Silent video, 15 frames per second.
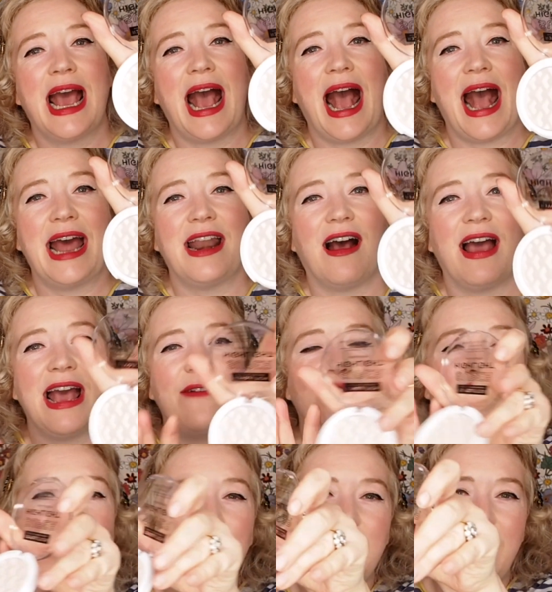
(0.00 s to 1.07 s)
and I have
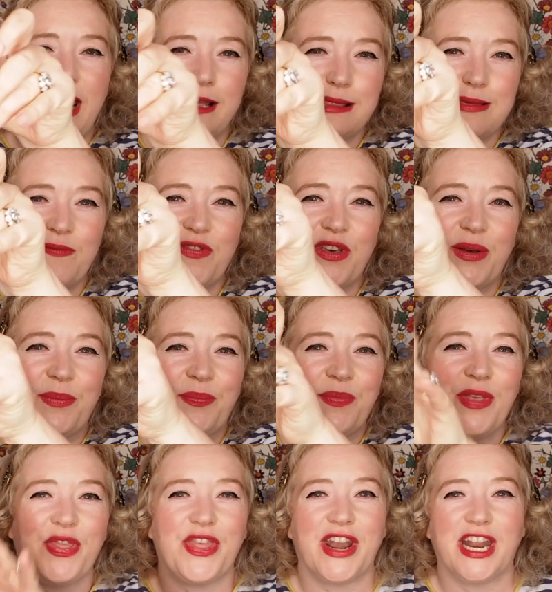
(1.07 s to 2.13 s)
got less of them
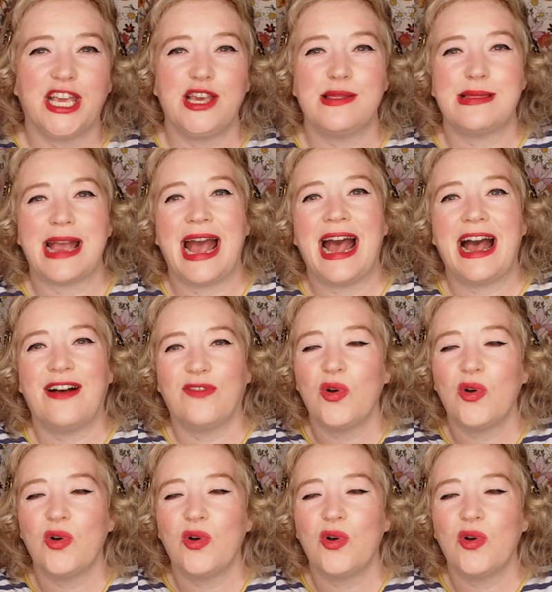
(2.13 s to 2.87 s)
than I used to have.